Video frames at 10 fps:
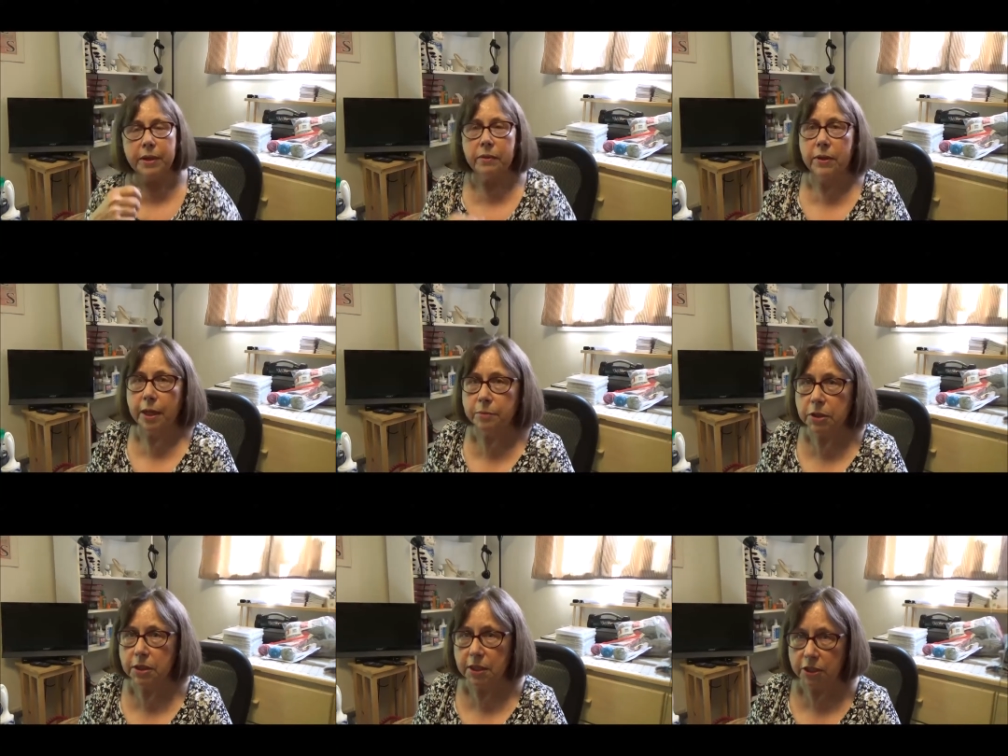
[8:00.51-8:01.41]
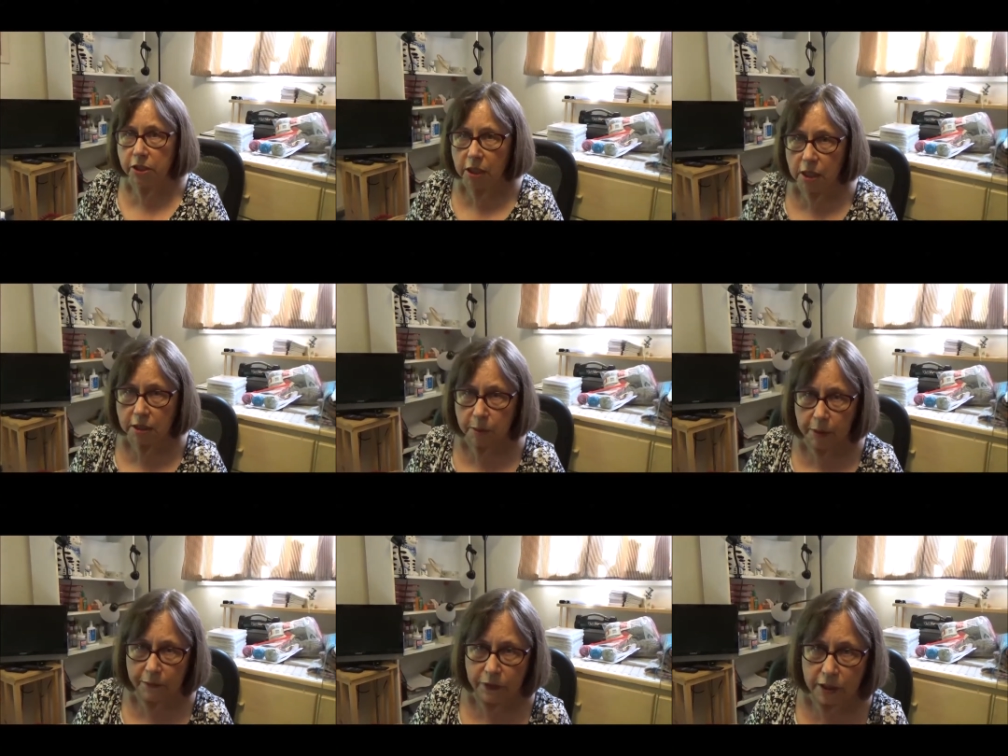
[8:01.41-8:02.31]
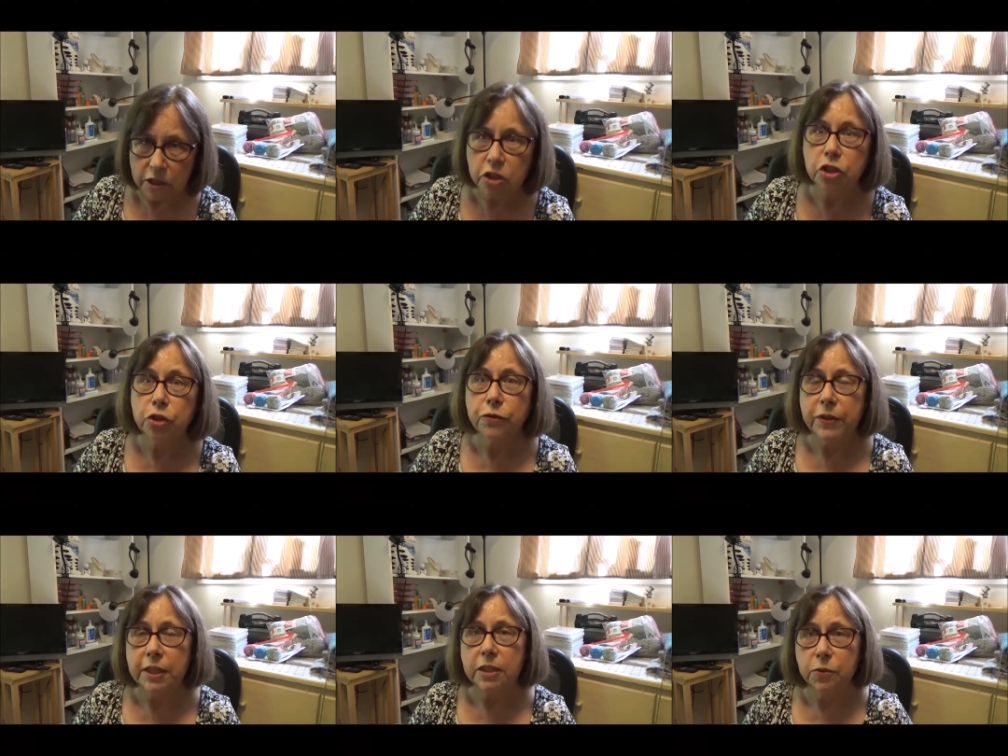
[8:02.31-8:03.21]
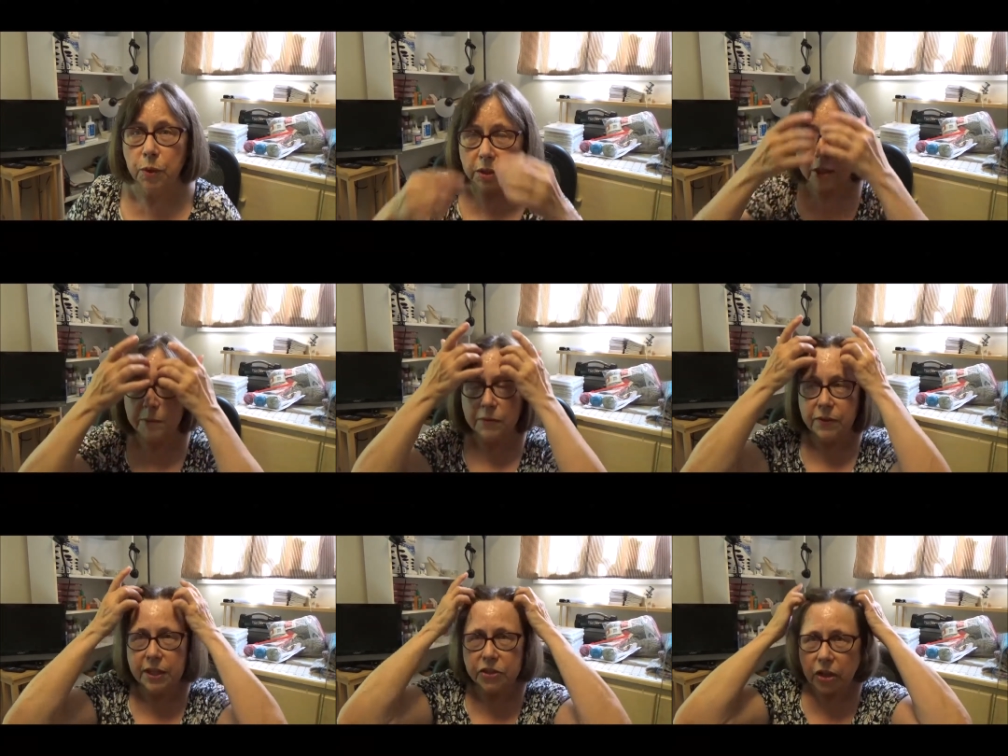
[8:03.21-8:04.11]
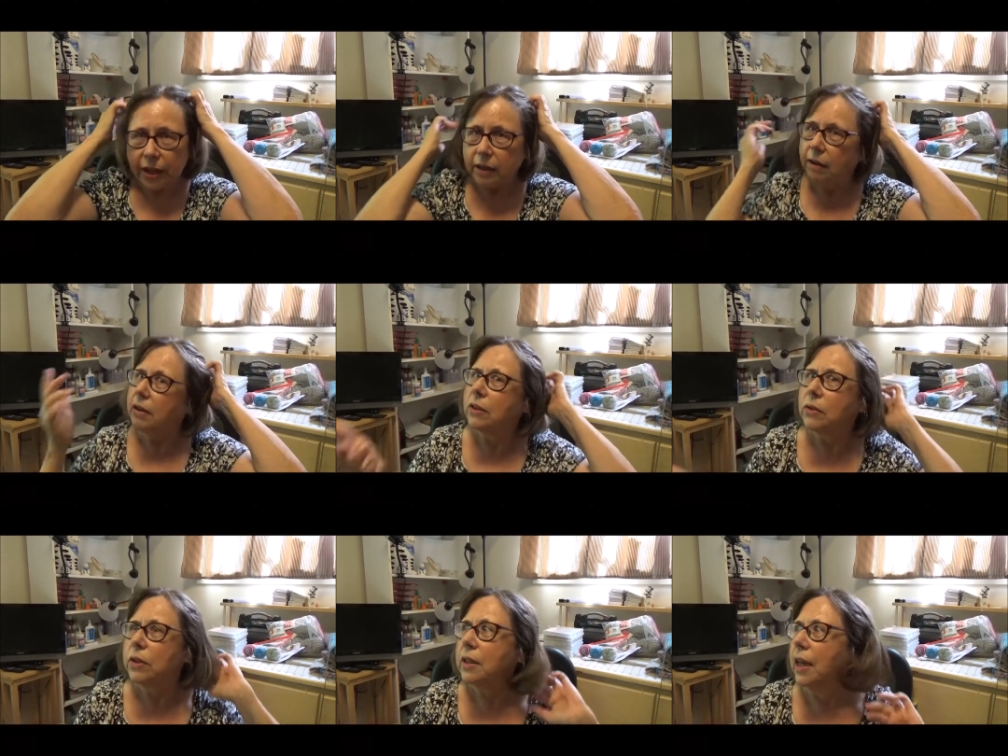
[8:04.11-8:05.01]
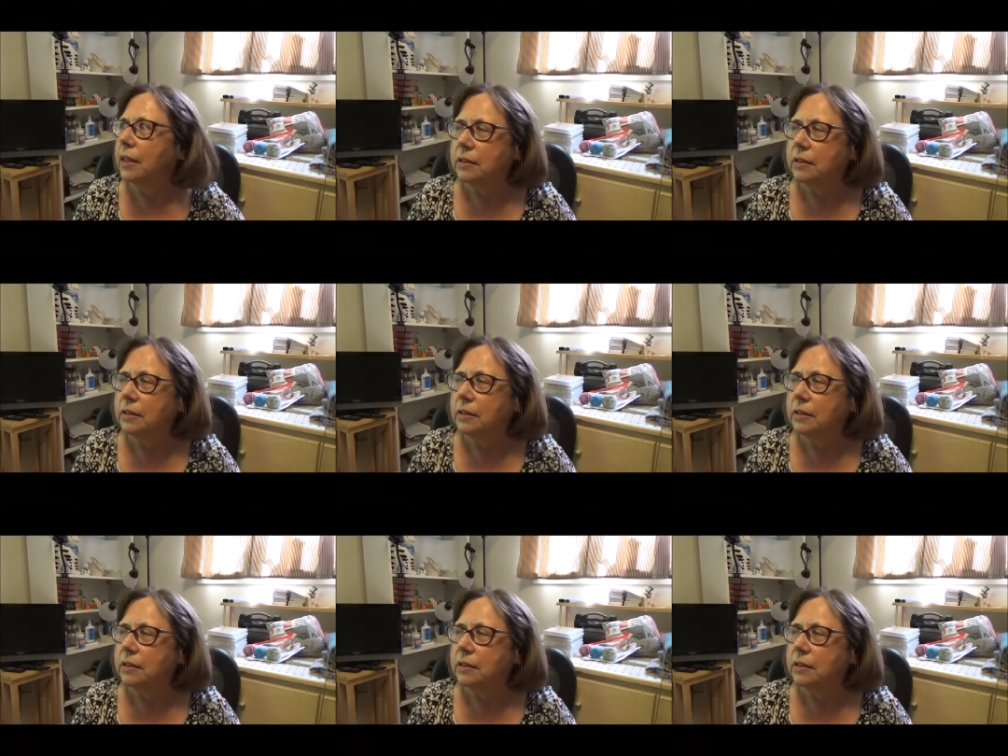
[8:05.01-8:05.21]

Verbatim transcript: three objects that are just about finished. Two finished, one going to be finished like as soon as I